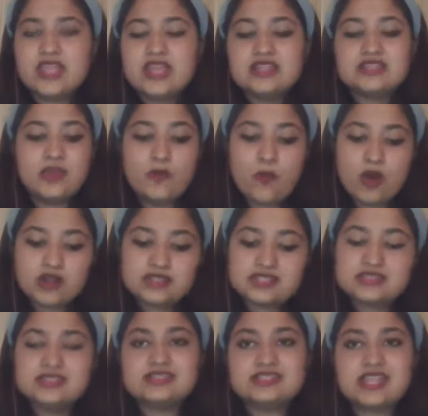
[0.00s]
They
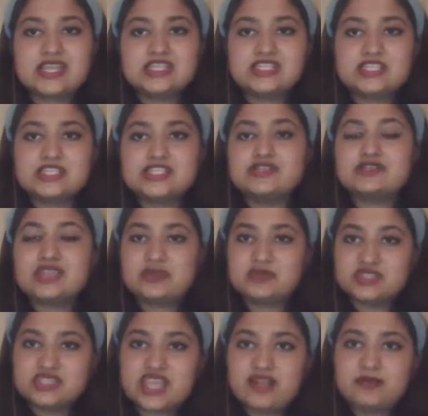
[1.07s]
wanted the station to
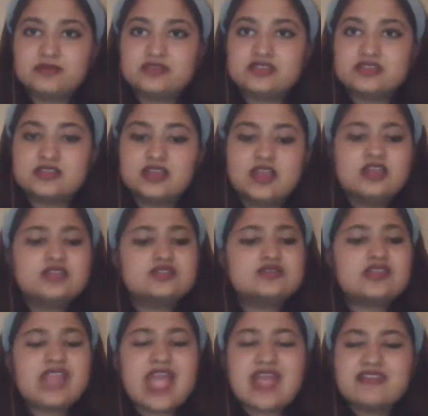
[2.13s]
themselves to
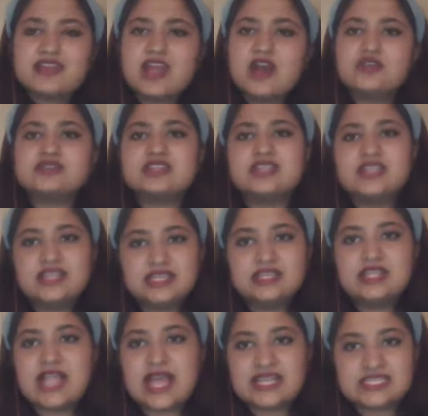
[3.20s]
carry out
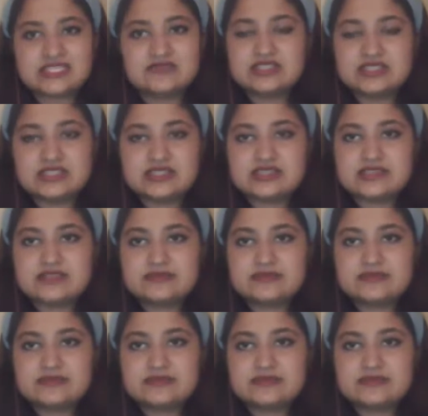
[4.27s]
illegal activities.